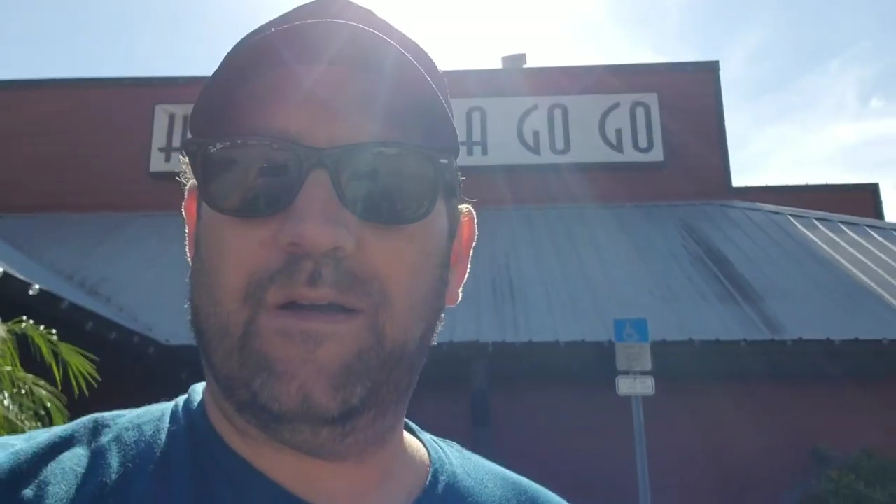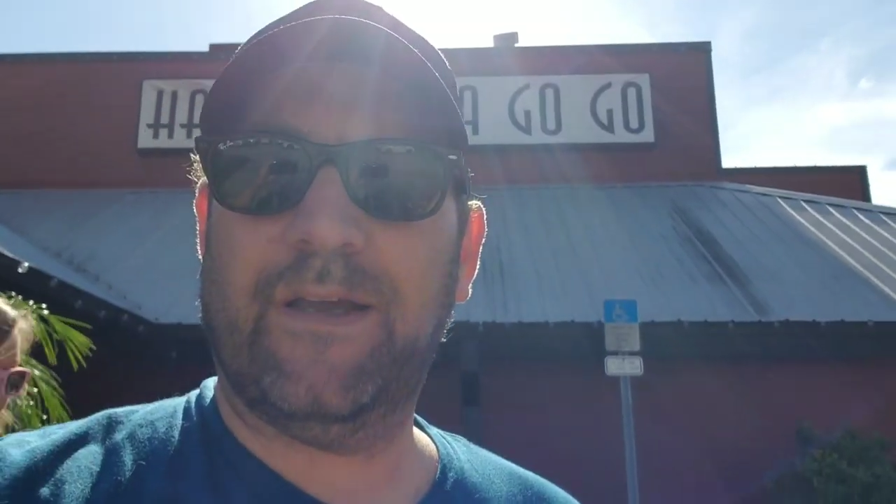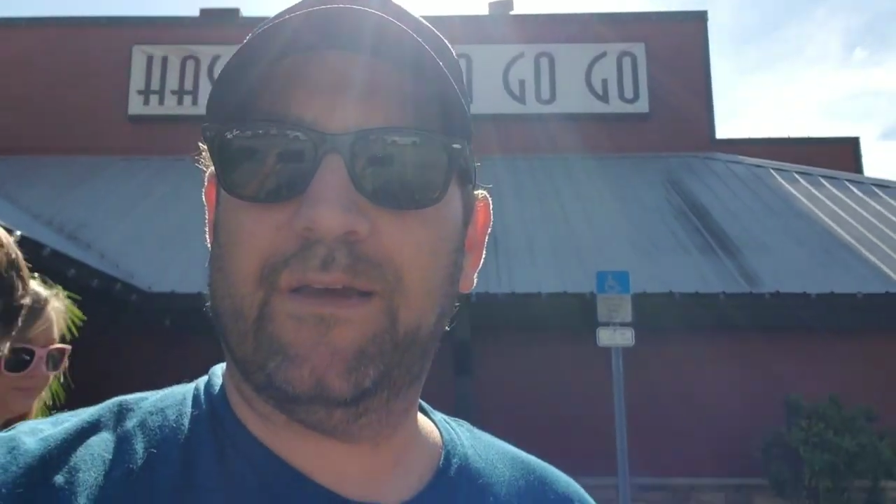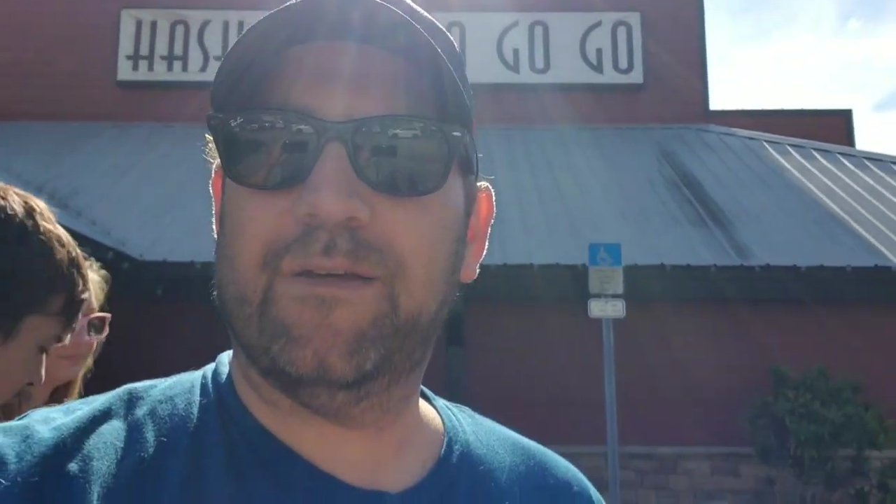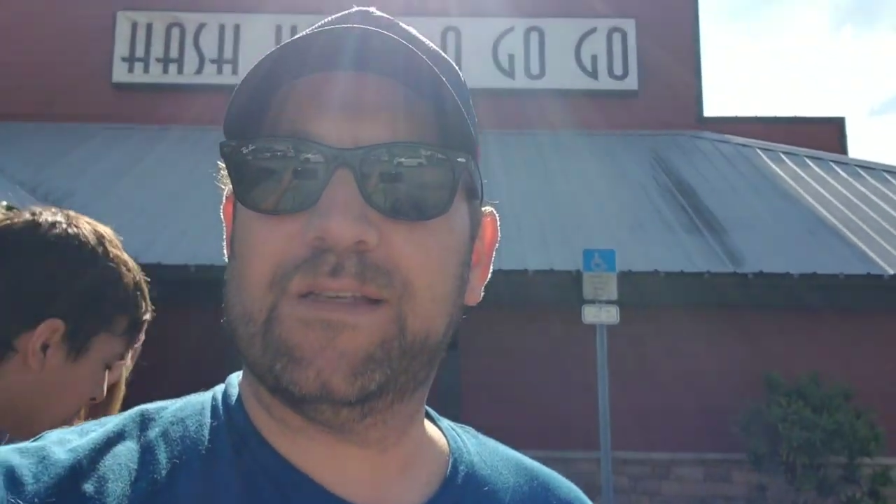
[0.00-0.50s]

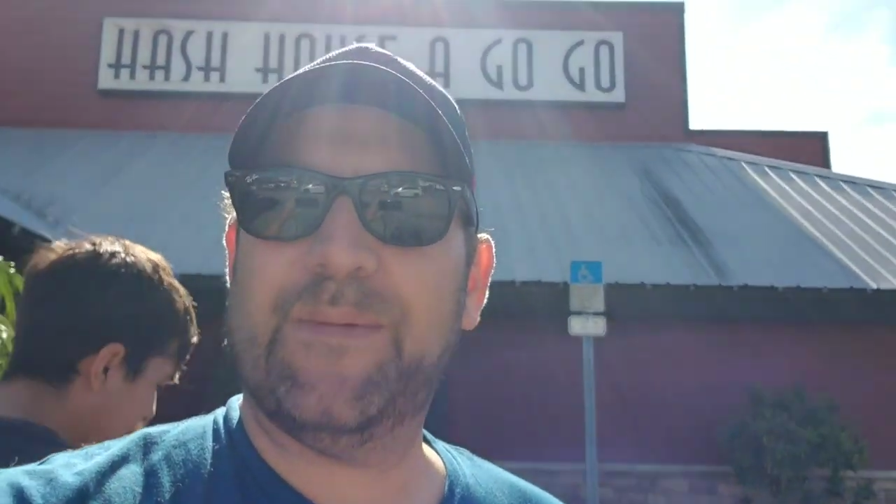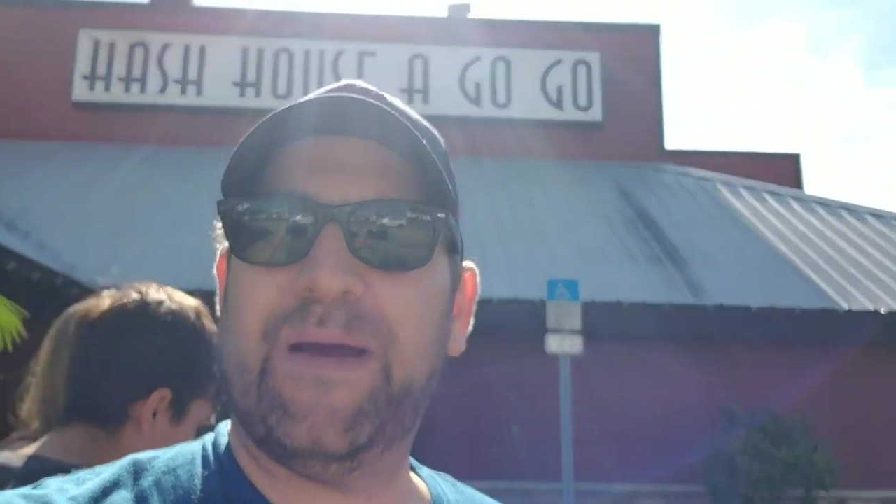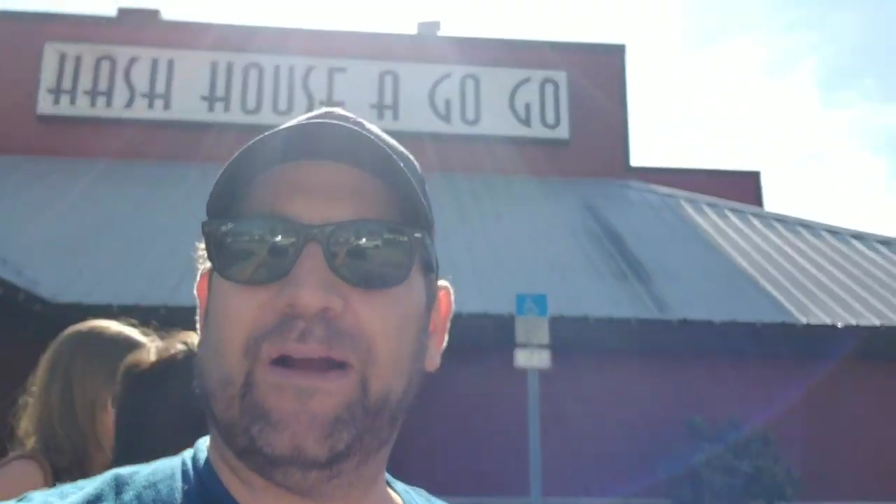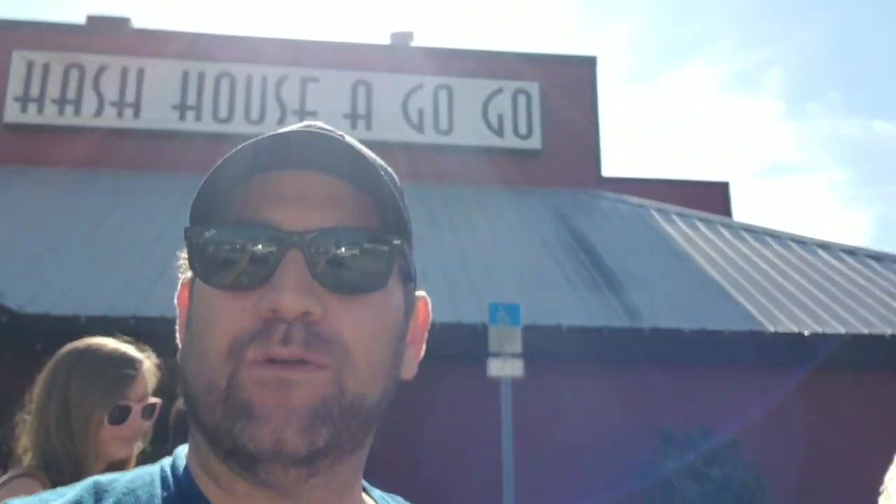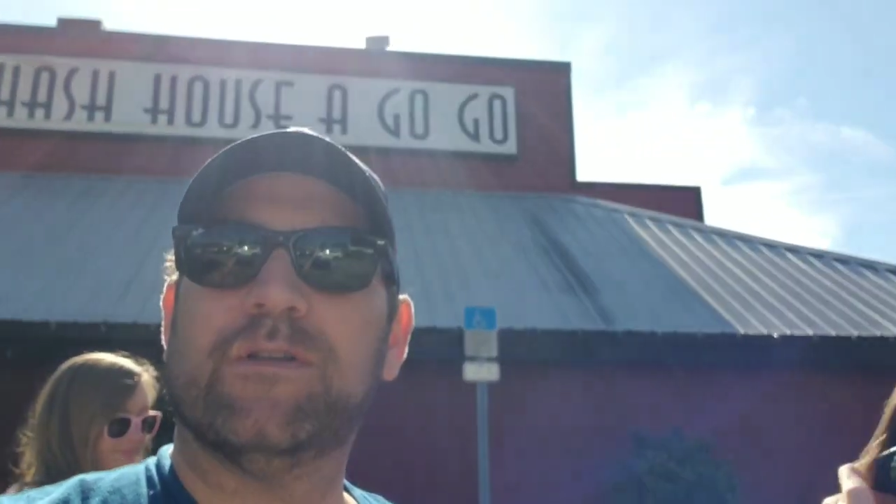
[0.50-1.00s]
Okay, is that
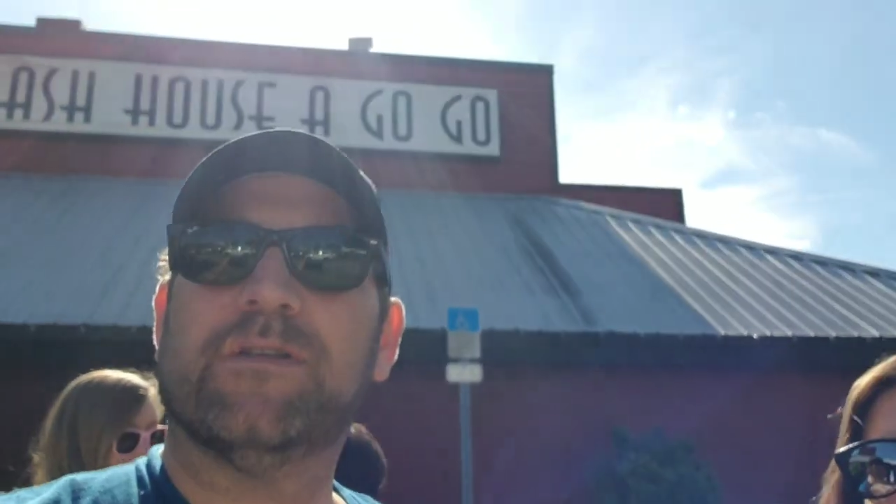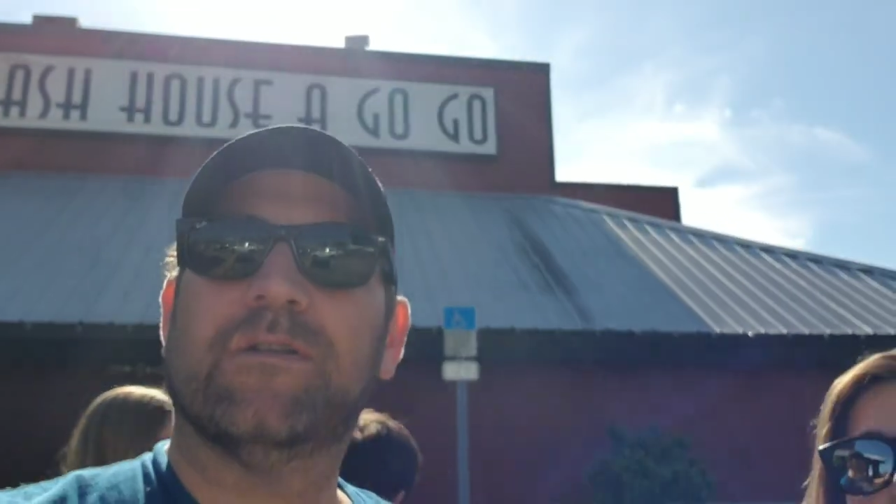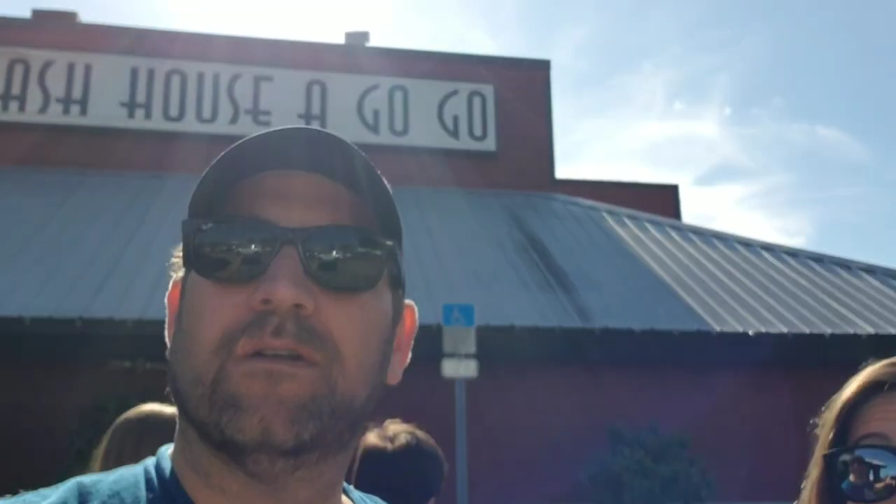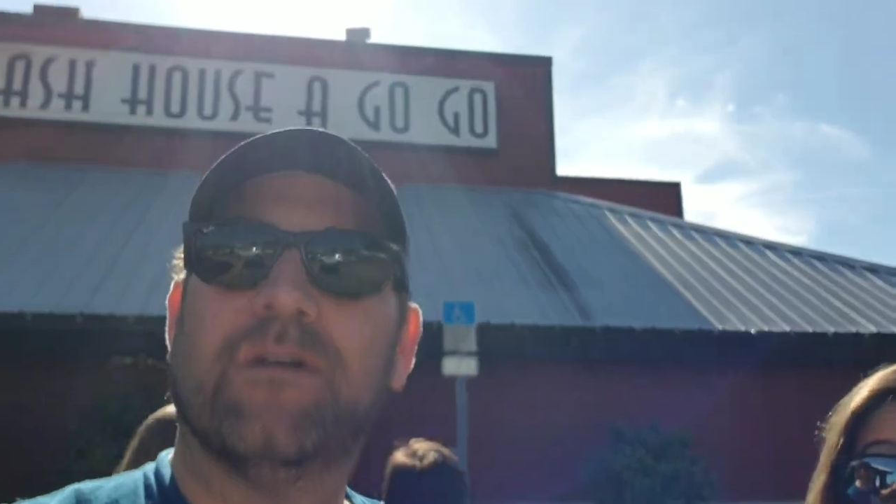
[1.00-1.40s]
backwards?